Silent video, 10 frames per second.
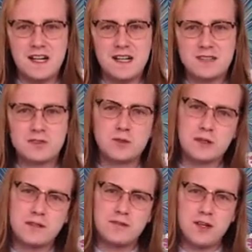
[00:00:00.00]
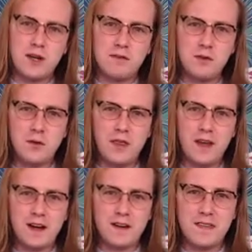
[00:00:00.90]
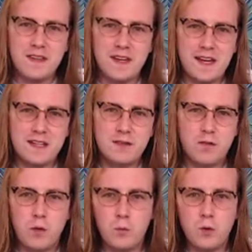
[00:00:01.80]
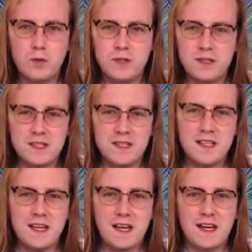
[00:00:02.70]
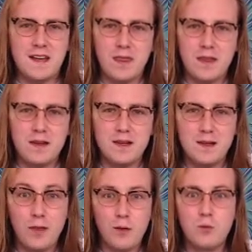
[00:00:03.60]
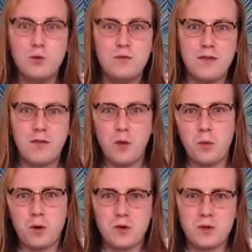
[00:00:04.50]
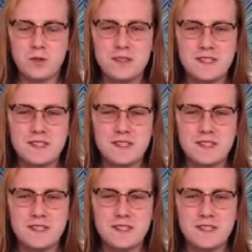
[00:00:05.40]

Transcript: sort of novel there at the edge of the wood, at the roof of the world,